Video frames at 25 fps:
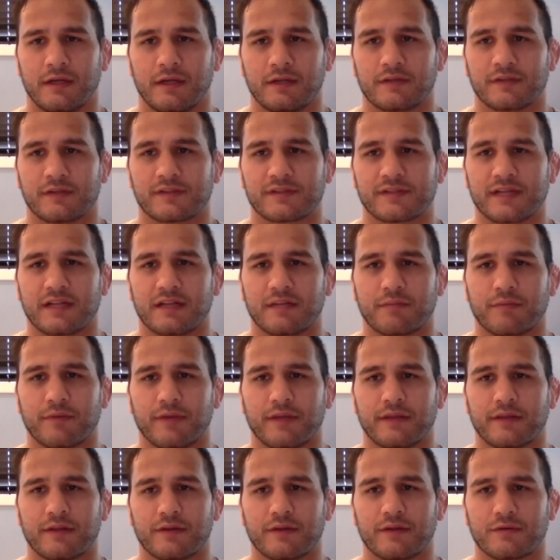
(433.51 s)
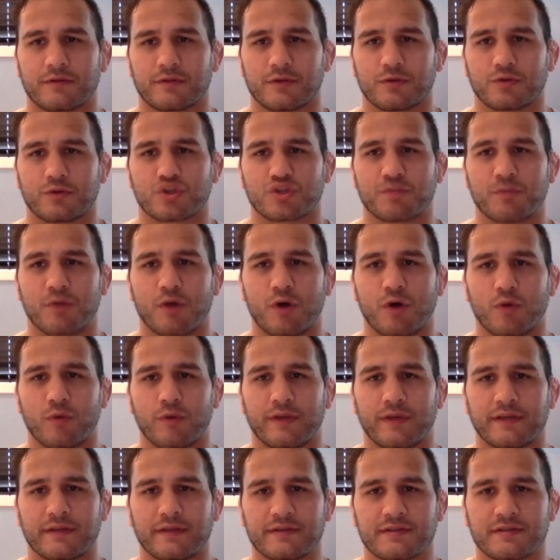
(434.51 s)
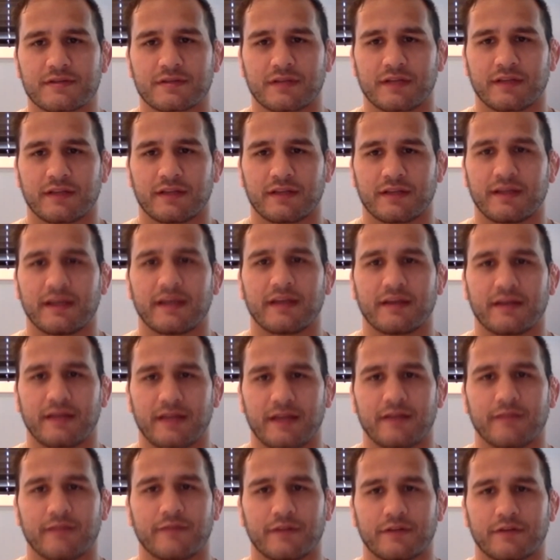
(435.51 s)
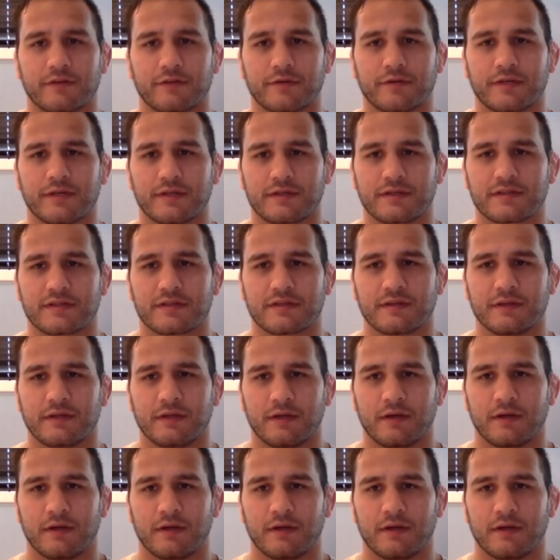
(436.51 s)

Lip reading: to celebrate those small wins and the day-to-day victories.